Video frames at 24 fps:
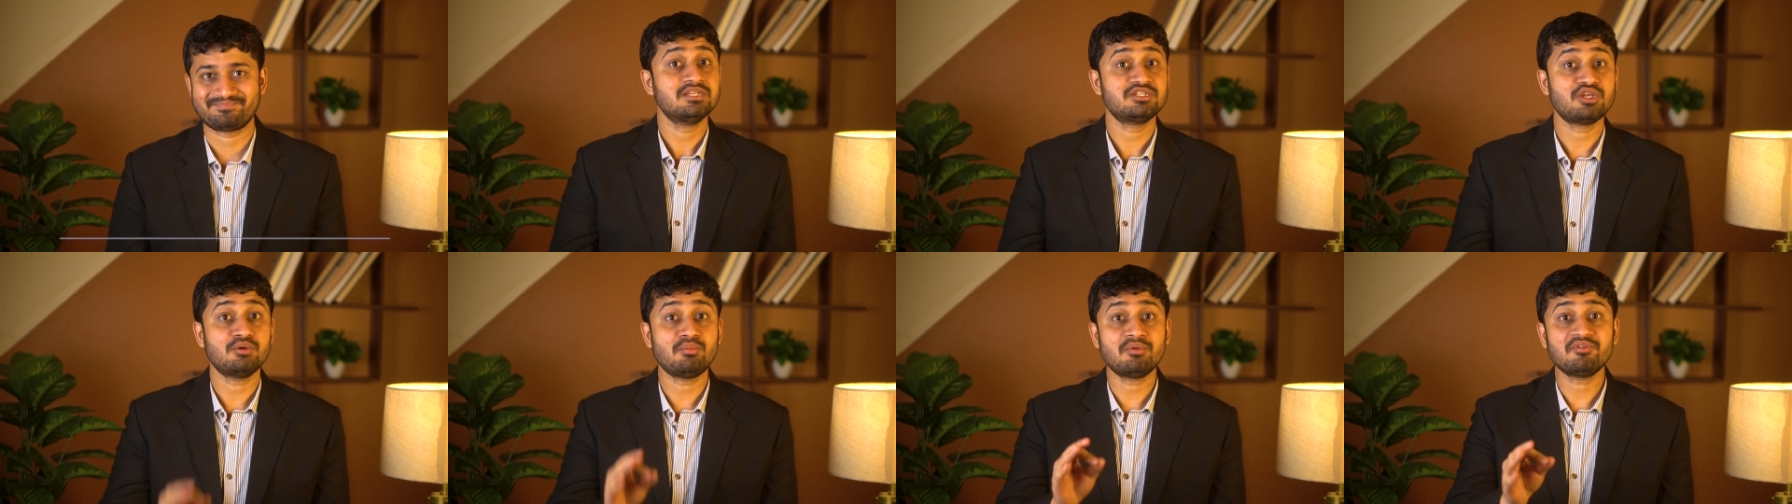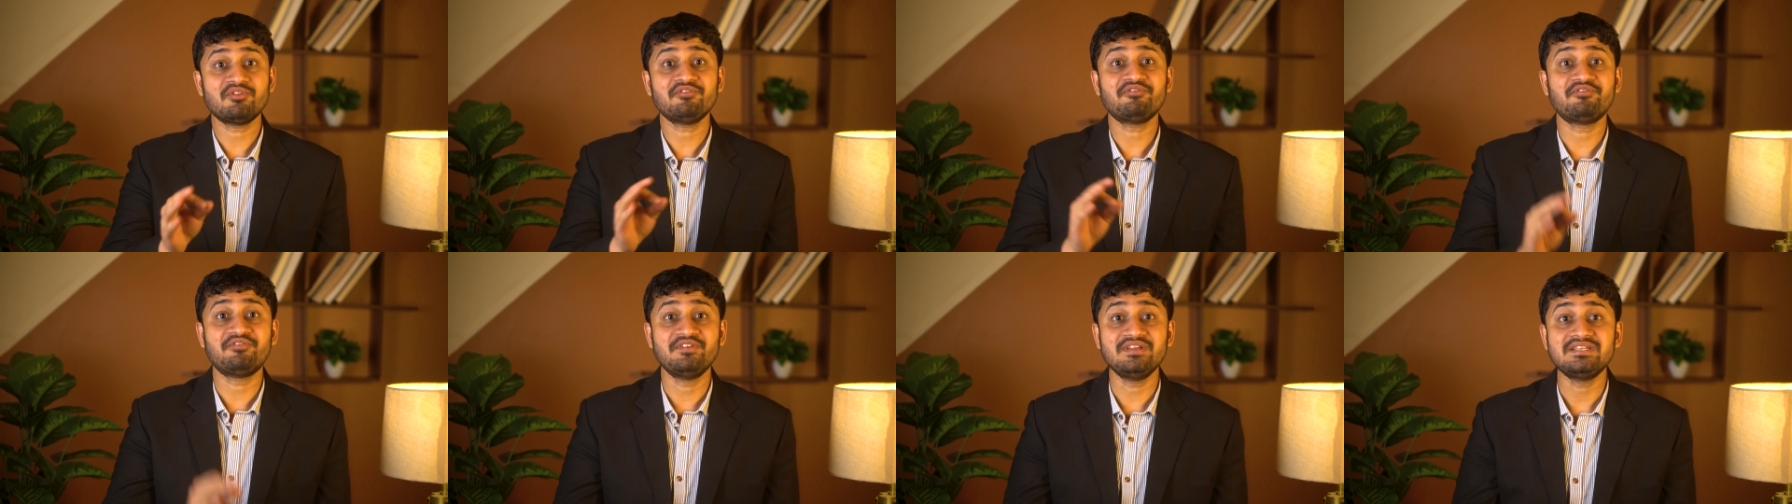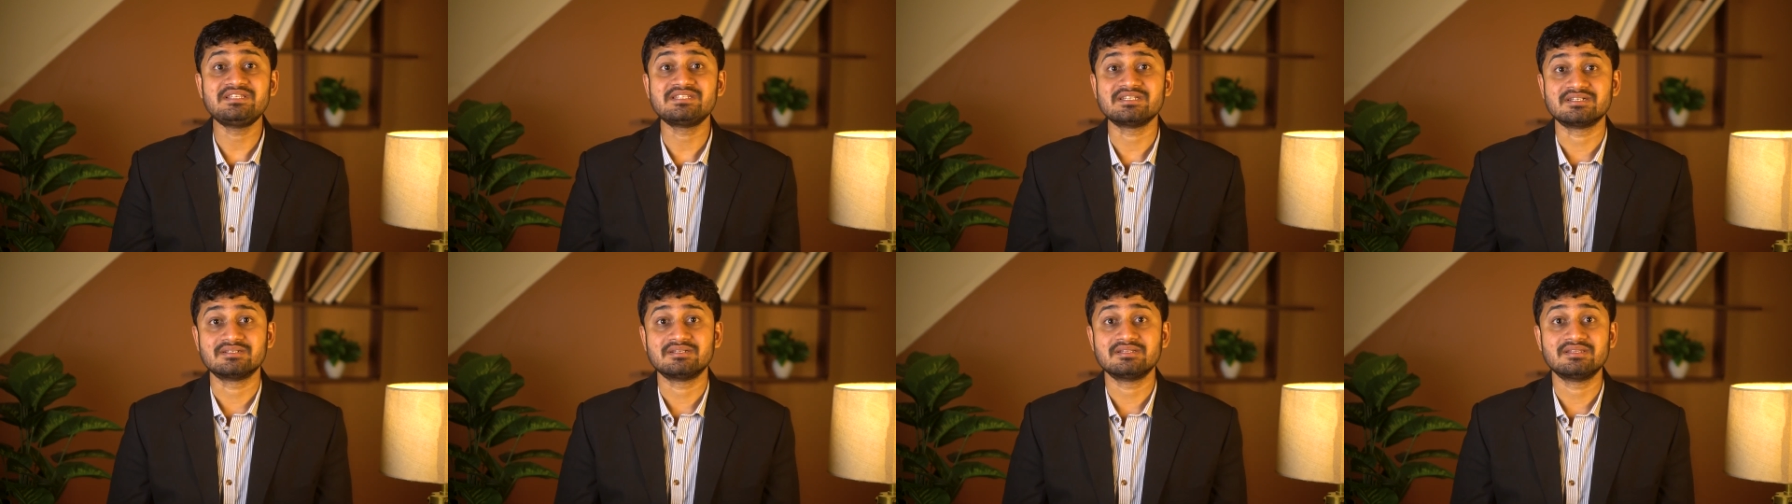Some of the
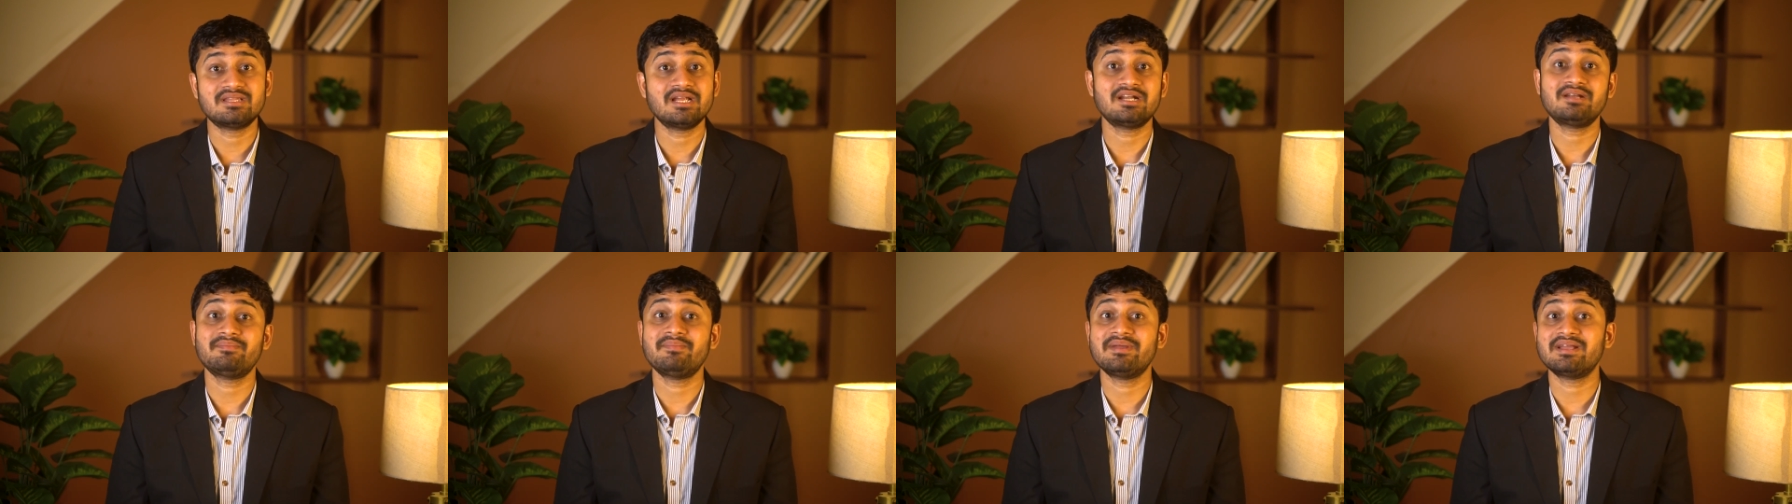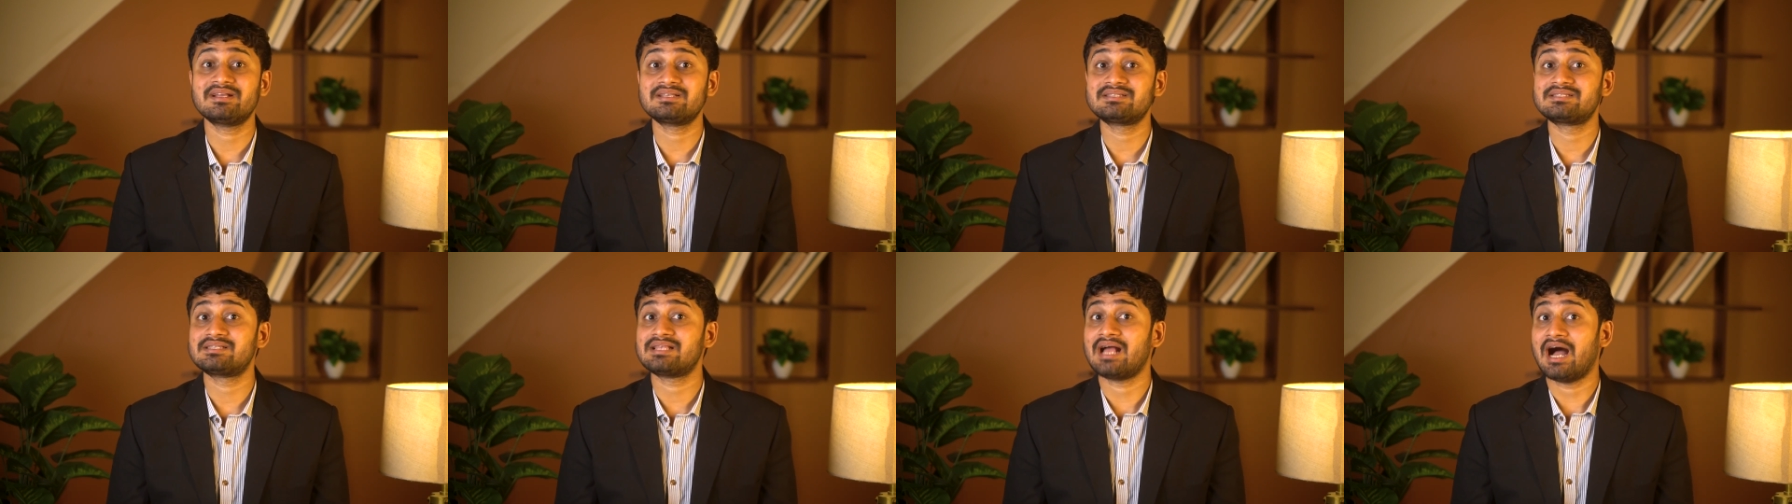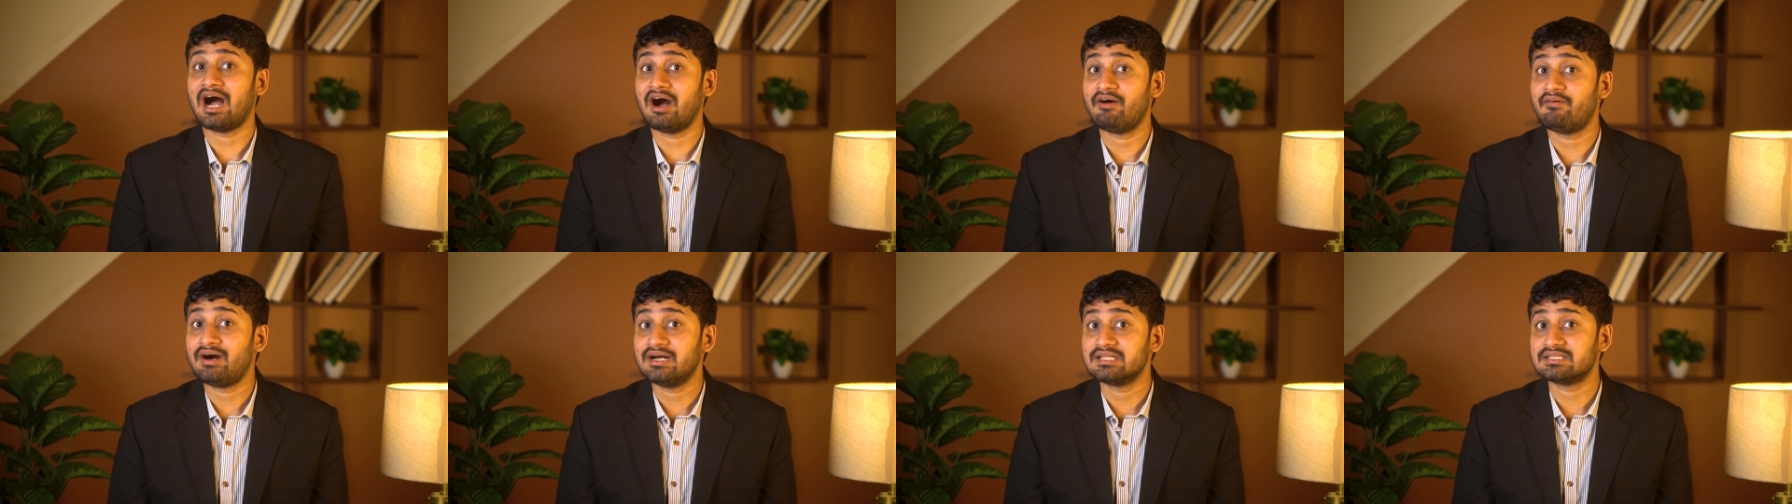features that makes
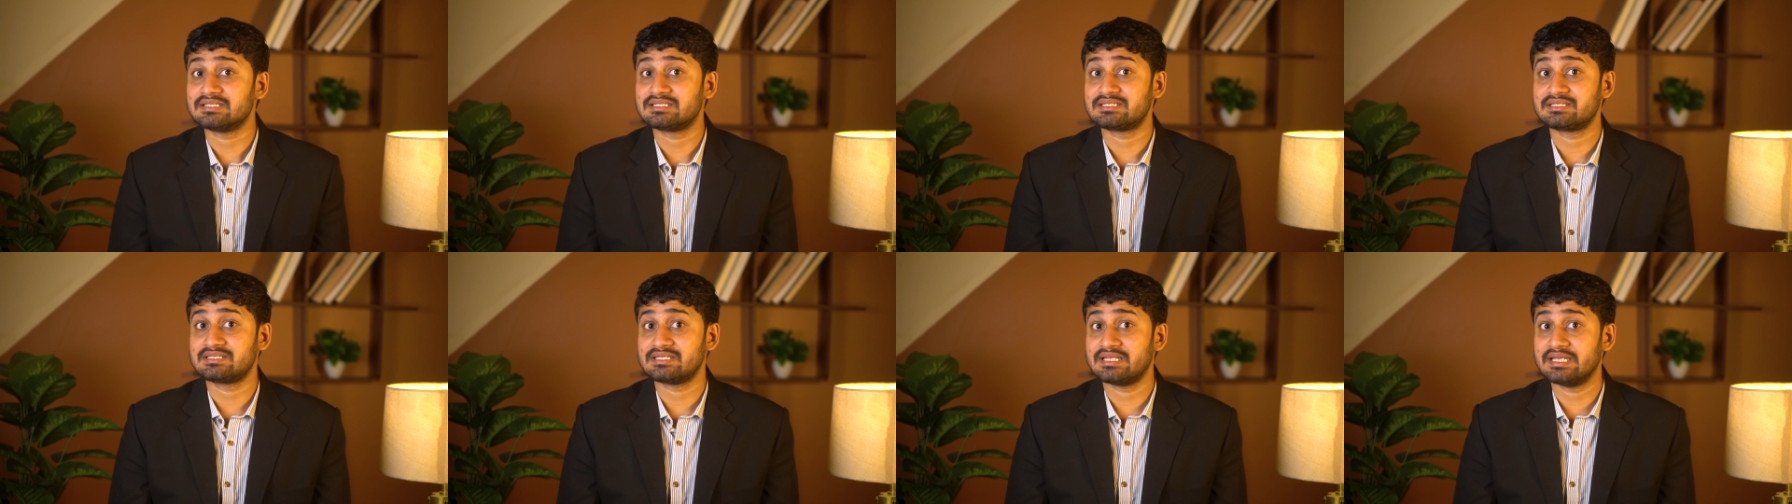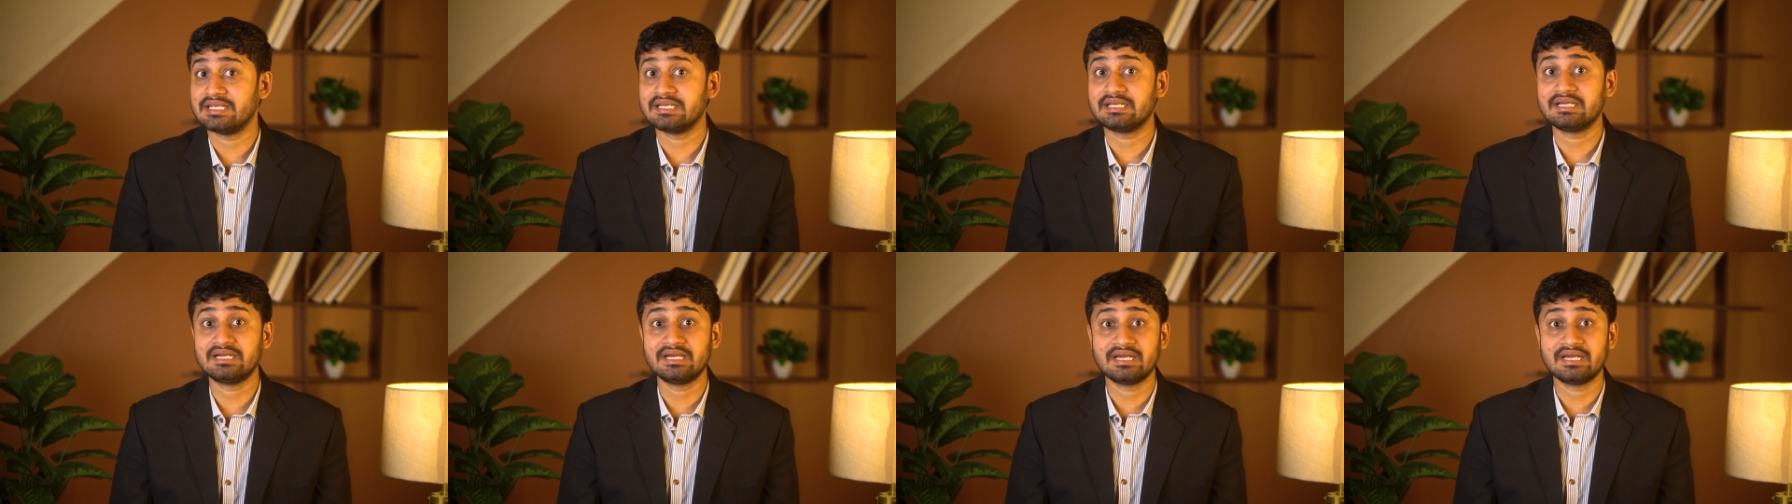Avanse a